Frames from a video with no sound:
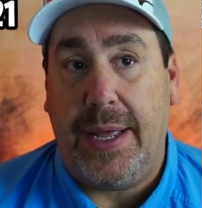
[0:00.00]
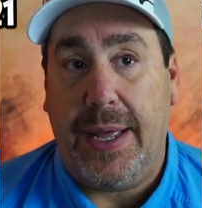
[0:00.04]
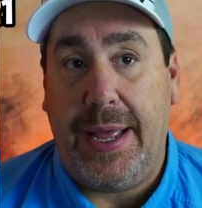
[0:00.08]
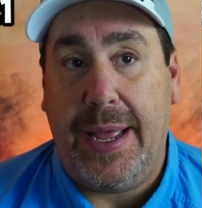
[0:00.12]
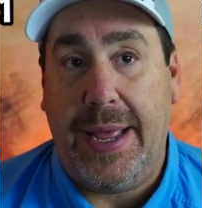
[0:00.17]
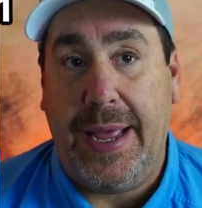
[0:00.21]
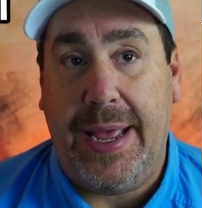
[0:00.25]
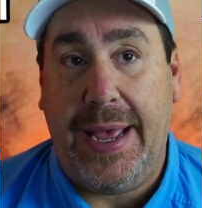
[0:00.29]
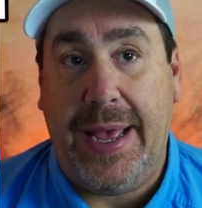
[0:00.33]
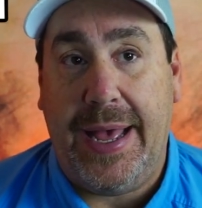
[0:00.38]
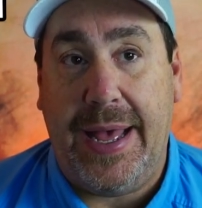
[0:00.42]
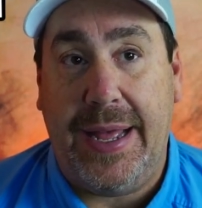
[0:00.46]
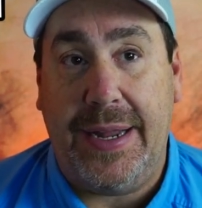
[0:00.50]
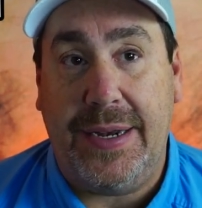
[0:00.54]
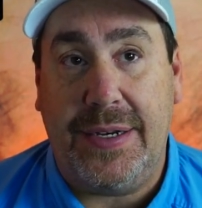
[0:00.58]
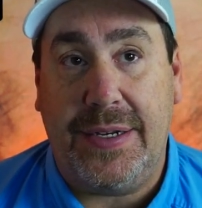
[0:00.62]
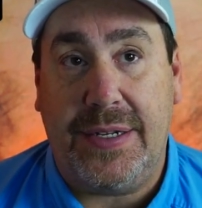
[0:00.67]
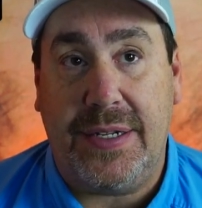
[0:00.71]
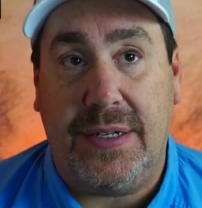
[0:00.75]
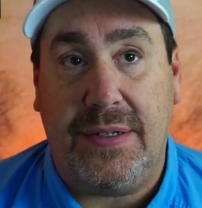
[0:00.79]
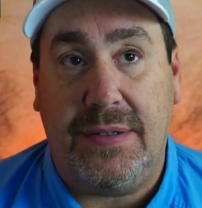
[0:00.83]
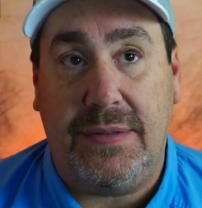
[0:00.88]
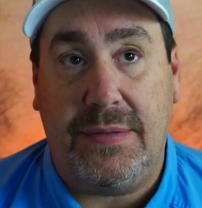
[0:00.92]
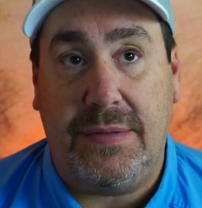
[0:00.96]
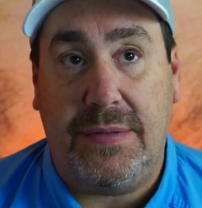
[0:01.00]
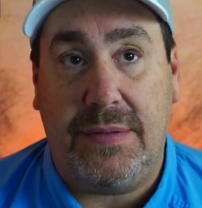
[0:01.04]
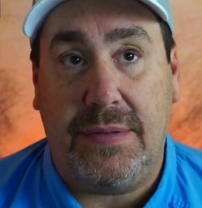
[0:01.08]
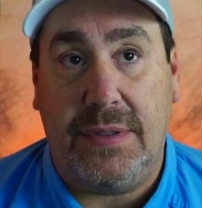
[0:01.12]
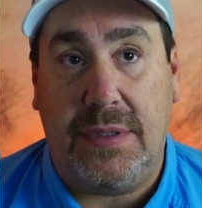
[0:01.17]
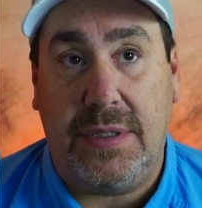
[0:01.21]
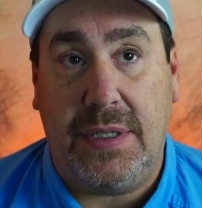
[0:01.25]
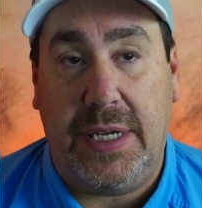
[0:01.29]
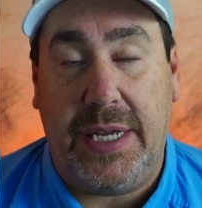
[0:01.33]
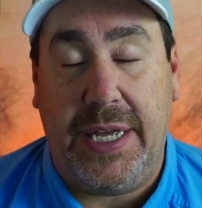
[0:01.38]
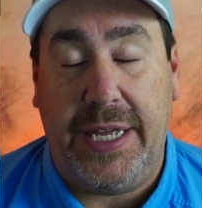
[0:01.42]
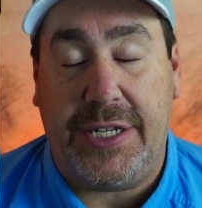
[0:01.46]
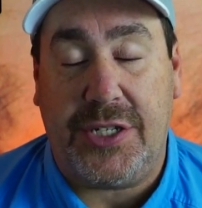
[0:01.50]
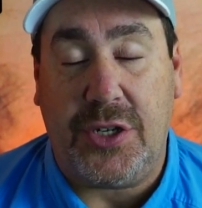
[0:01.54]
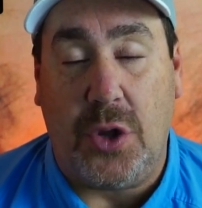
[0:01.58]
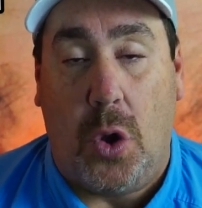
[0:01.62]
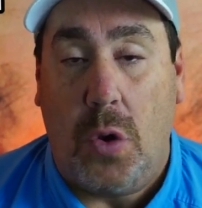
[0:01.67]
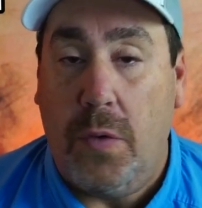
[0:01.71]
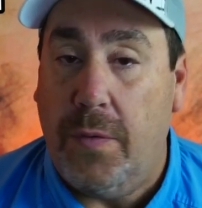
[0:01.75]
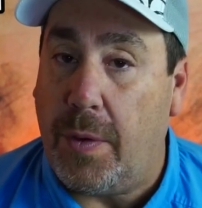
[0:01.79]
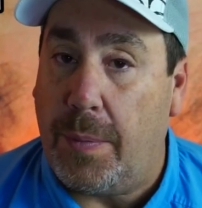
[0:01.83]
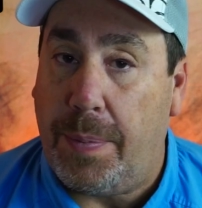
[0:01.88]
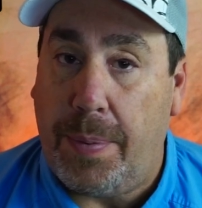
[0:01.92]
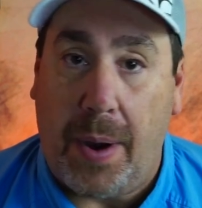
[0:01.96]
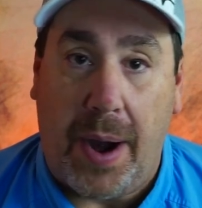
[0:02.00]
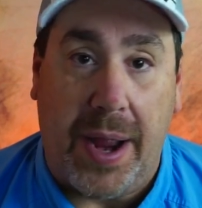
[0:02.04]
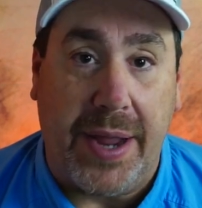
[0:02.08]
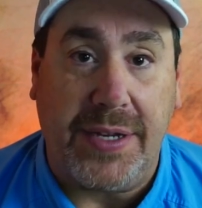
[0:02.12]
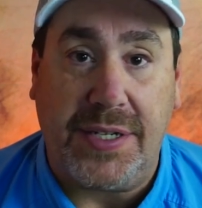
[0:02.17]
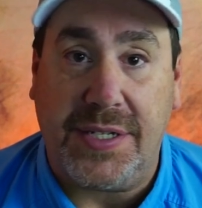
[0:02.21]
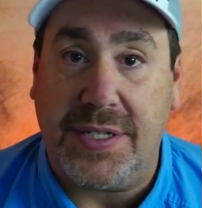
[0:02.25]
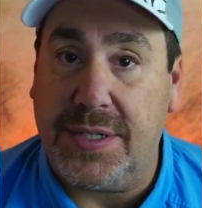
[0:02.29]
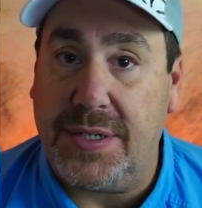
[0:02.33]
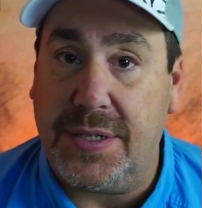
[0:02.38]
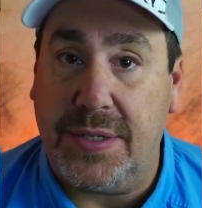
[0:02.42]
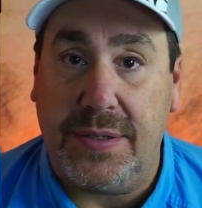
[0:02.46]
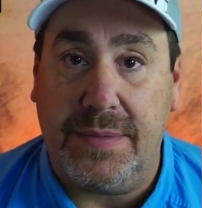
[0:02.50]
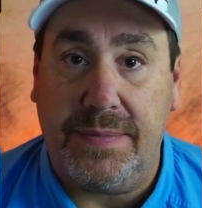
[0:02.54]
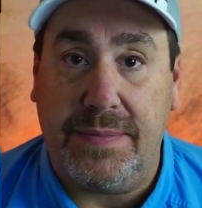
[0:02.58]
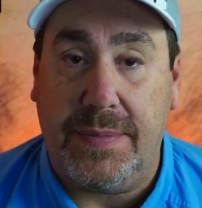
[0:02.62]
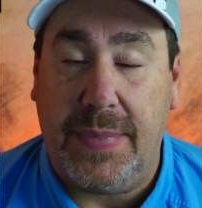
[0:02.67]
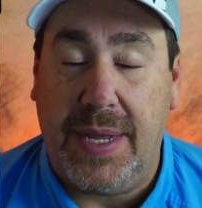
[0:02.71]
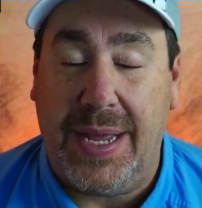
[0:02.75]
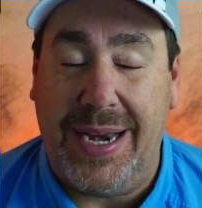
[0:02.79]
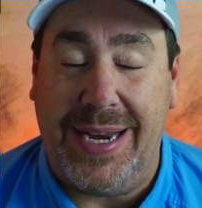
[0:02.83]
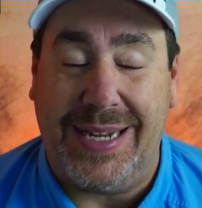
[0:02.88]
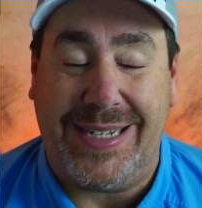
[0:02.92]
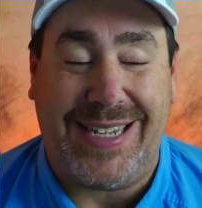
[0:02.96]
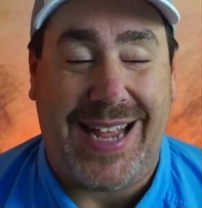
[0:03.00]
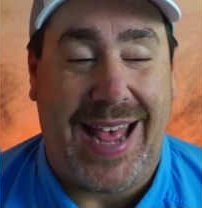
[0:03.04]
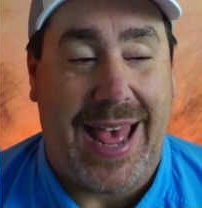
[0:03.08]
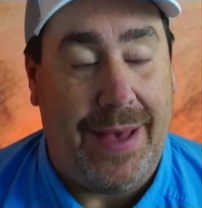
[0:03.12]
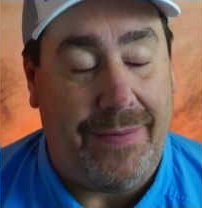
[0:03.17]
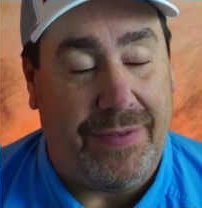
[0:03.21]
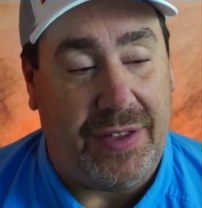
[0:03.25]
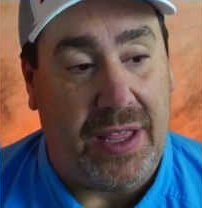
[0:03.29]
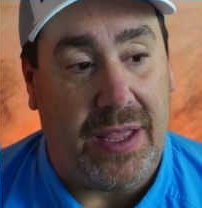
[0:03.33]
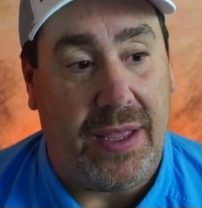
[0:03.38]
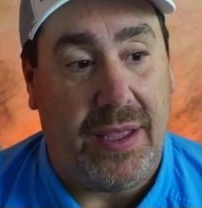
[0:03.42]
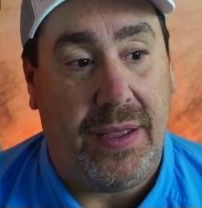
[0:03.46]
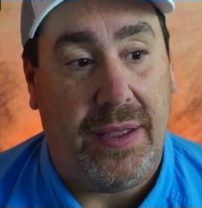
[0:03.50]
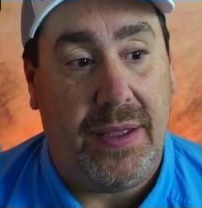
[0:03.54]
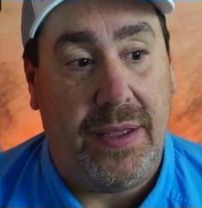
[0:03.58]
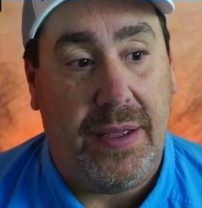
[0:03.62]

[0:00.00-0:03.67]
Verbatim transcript: and it's overpriced and it's heavy,